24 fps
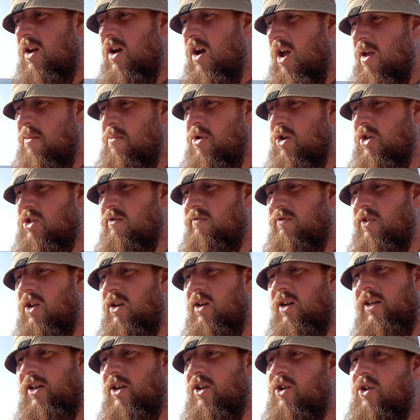I must have done
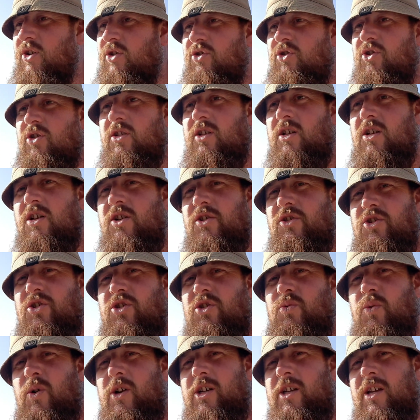like
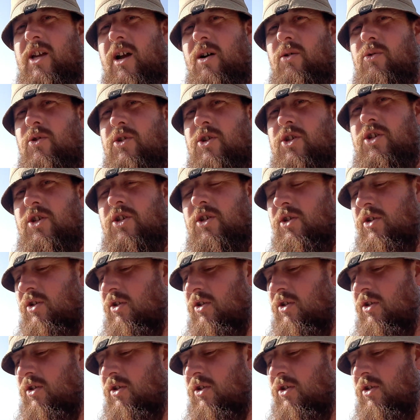120 hours